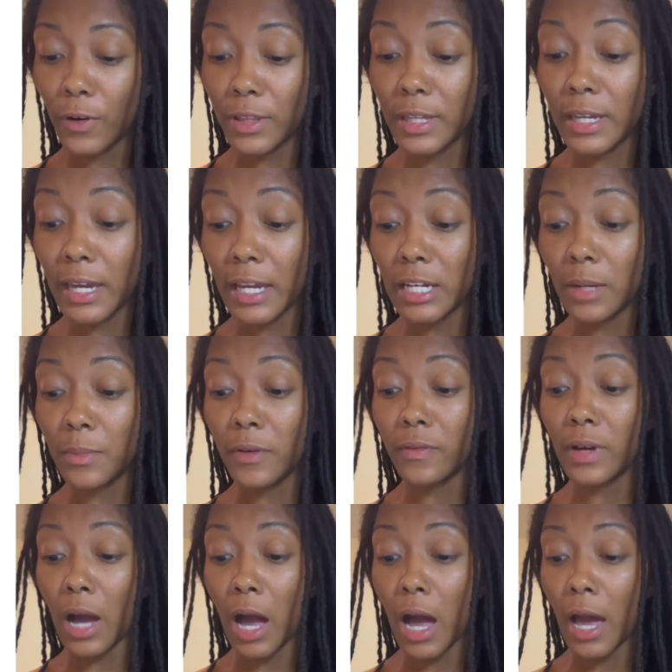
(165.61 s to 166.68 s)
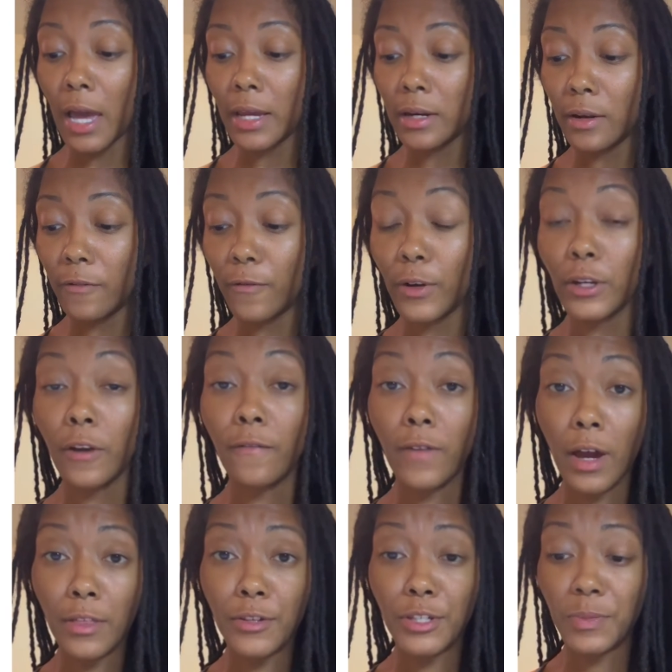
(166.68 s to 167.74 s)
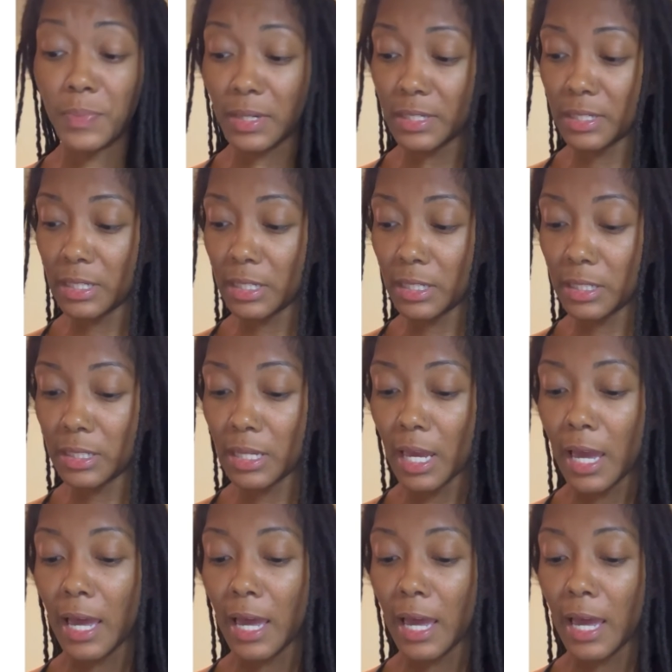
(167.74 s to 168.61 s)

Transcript: the kingdom of God, for your father's business?